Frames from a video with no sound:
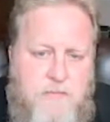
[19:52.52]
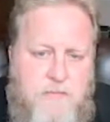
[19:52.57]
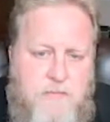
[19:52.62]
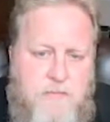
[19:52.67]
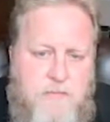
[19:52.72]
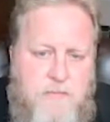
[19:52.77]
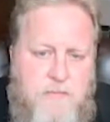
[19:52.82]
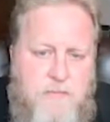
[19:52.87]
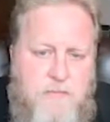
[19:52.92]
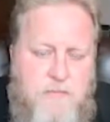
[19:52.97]

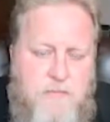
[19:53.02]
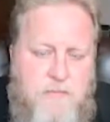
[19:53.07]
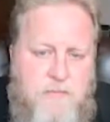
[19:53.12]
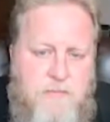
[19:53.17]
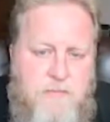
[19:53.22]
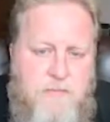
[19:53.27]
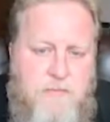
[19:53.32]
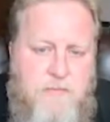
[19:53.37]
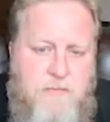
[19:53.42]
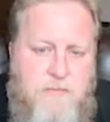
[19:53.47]

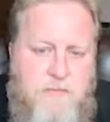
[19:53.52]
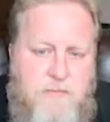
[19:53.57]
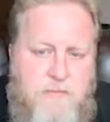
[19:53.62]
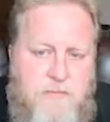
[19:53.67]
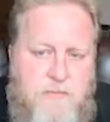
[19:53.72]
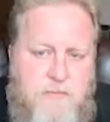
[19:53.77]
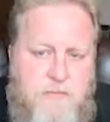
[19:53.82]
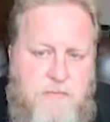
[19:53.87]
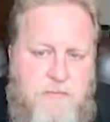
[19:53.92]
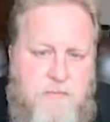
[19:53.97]

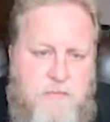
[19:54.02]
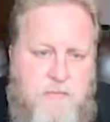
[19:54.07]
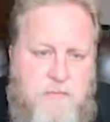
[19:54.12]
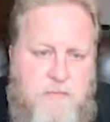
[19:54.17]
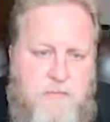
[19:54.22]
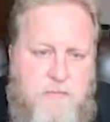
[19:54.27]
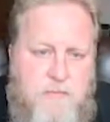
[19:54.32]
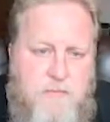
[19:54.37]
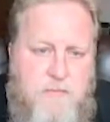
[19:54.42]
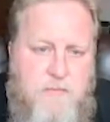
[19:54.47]

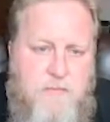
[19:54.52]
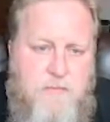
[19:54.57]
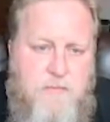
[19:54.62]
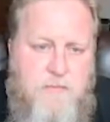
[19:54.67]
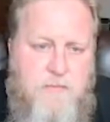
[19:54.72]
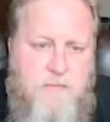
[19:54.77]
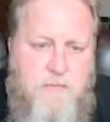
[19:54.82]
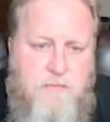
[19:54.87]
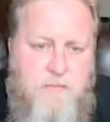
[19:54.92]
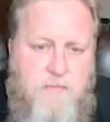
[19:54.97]

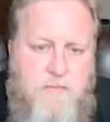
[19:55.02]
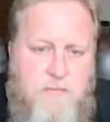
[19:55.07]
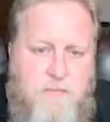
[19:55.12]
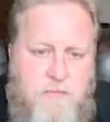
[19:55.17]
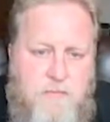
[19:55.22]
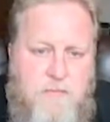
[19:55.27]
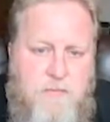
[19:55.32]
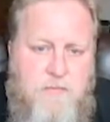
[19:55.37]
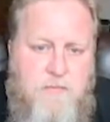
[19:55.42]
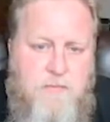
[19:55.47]

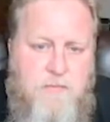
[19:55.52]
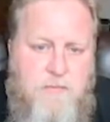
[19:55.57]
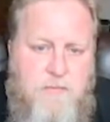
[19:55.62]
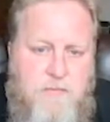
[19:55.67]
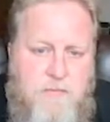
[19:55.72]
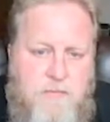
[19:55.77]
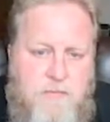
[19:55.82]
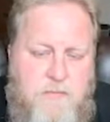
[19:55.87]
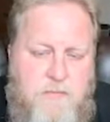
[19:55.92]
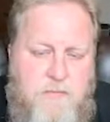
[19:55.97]

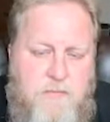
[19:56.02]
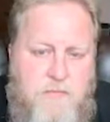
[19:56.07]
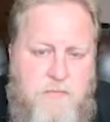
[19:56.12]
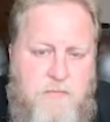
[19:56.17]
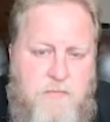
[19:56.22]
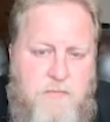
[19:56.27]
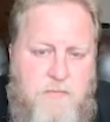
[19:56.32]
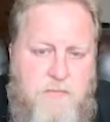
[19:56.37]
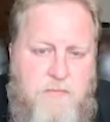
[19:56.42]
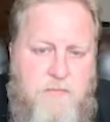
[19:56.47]

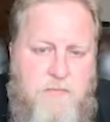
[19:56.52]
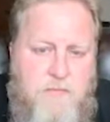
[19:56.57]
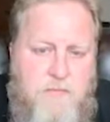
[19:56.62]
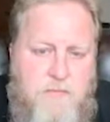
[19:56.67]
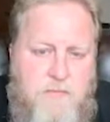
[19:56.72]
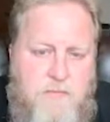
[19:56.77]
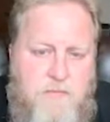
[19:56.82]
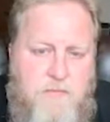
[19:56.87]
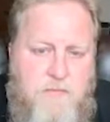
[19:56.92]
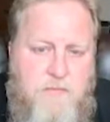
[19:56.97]

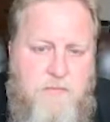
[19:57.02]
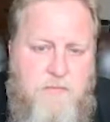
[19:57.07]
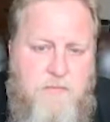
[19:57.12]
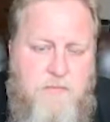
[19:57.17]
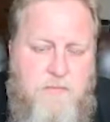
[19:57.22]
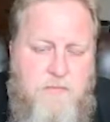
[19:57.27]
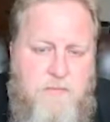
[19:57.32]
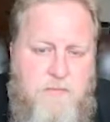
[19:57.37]
No words are spoken by the person on screen.